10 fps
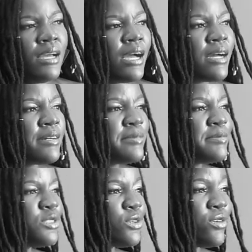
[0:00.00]

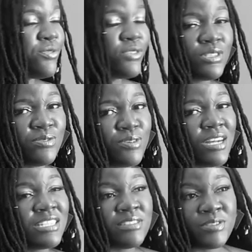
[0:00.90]
So first of all,
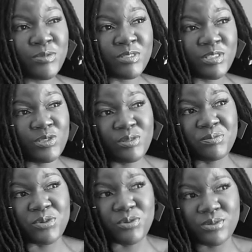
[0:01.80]
I definitely want to do
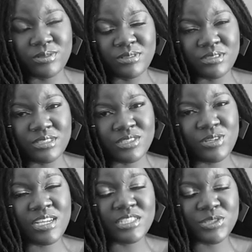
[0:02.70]
more.
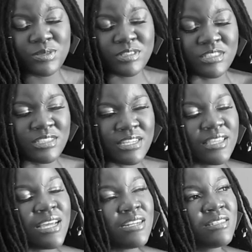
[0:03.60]
So I just want to set
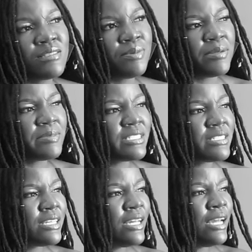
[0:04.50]
that as a
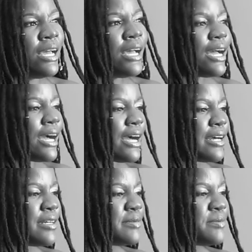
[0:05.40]
premise.
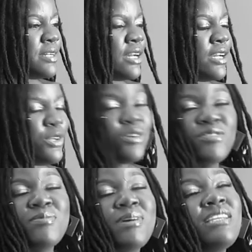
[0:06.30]
You know,
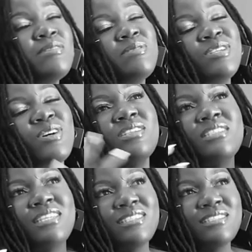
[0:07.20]
from my lips to God's
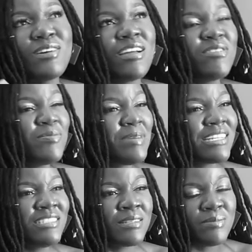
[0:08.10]
ears, I'll have a
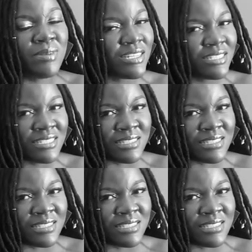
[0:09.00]
packaging plant in